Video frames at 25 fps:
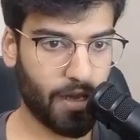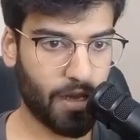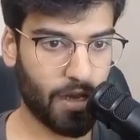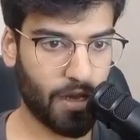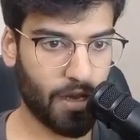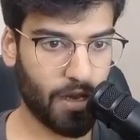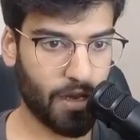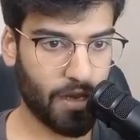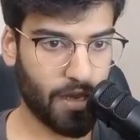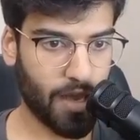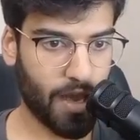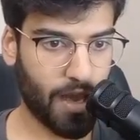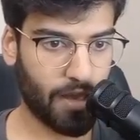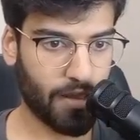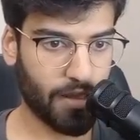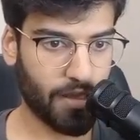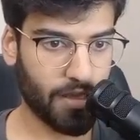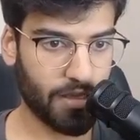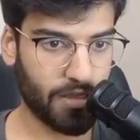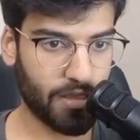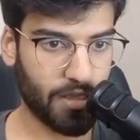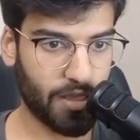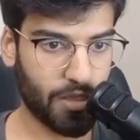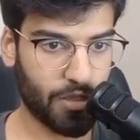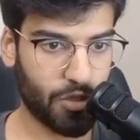Yeah,
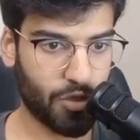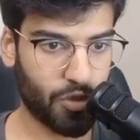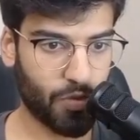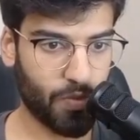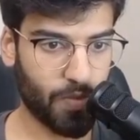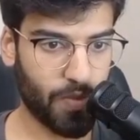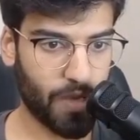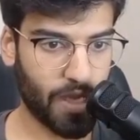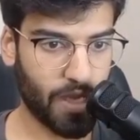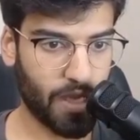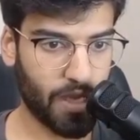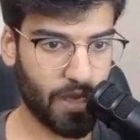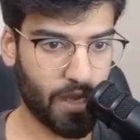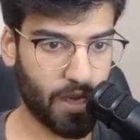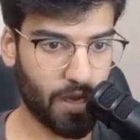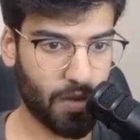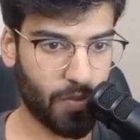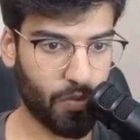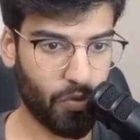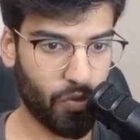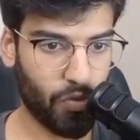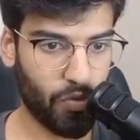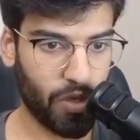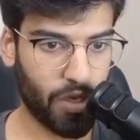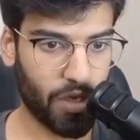this needs to be a
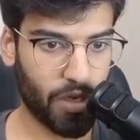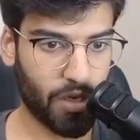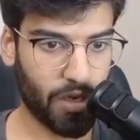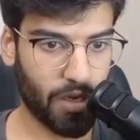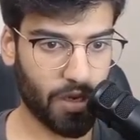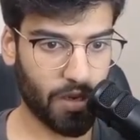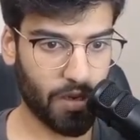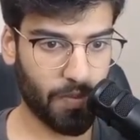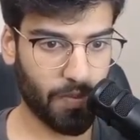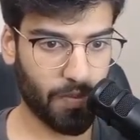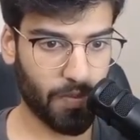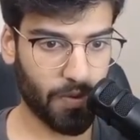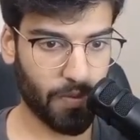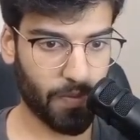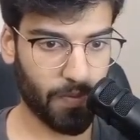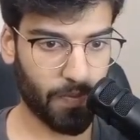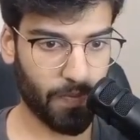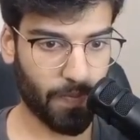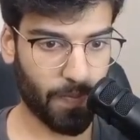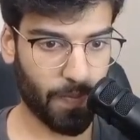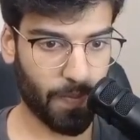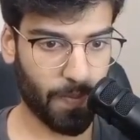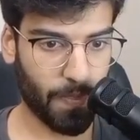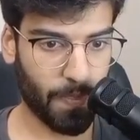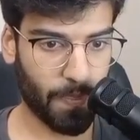Boolean type.
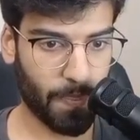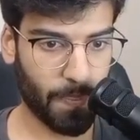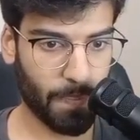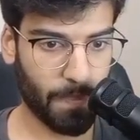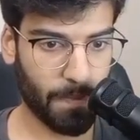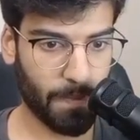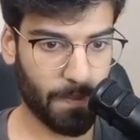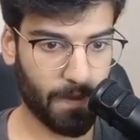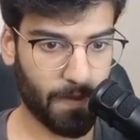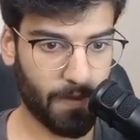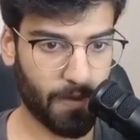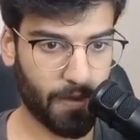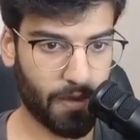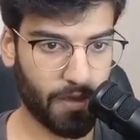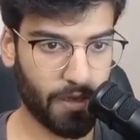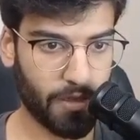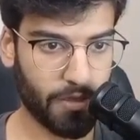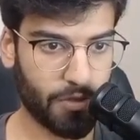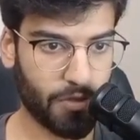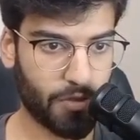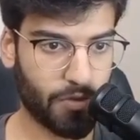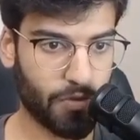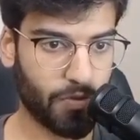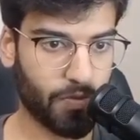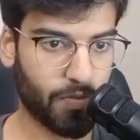Is
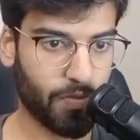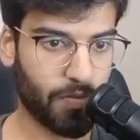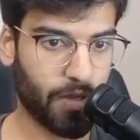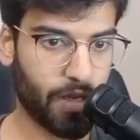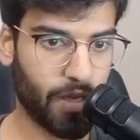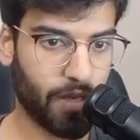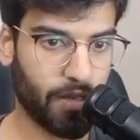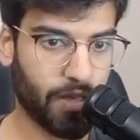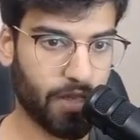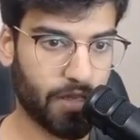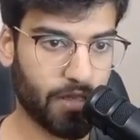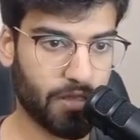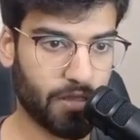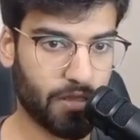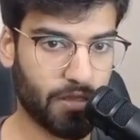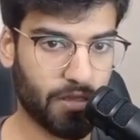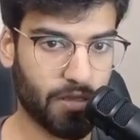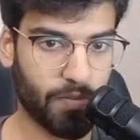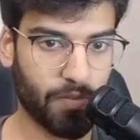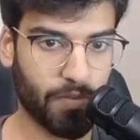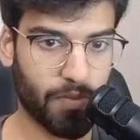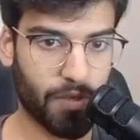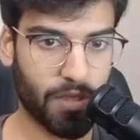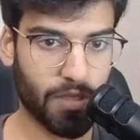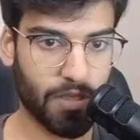true. Yeah, that's
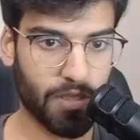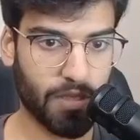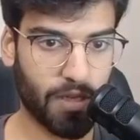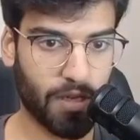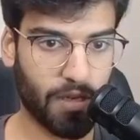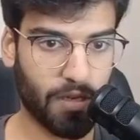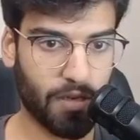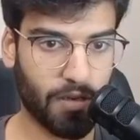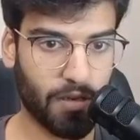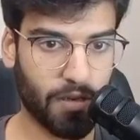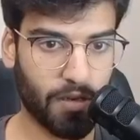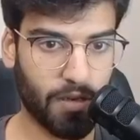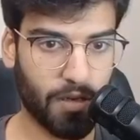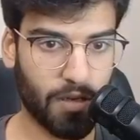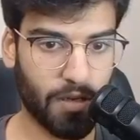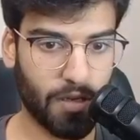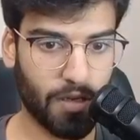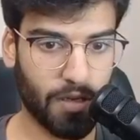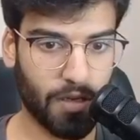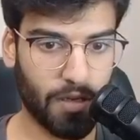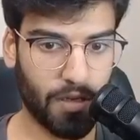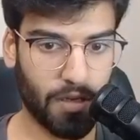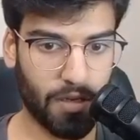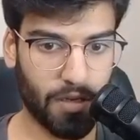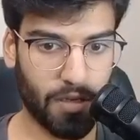simple as that.
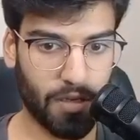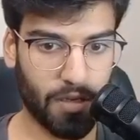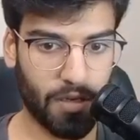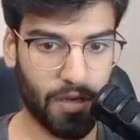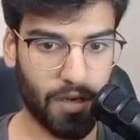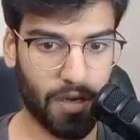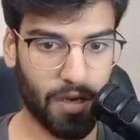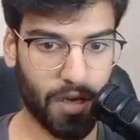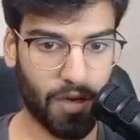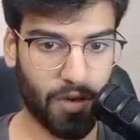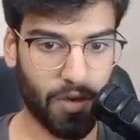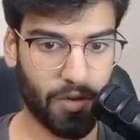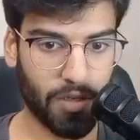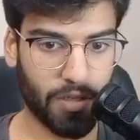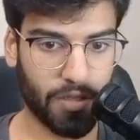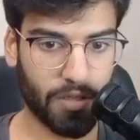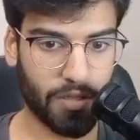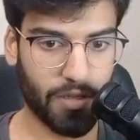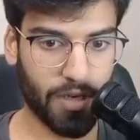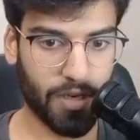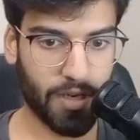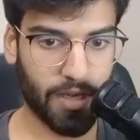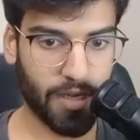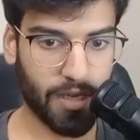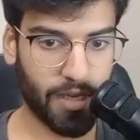Now let's
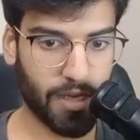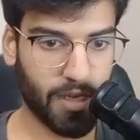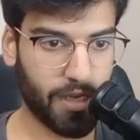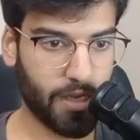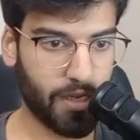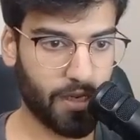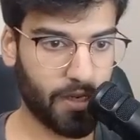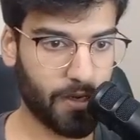try again.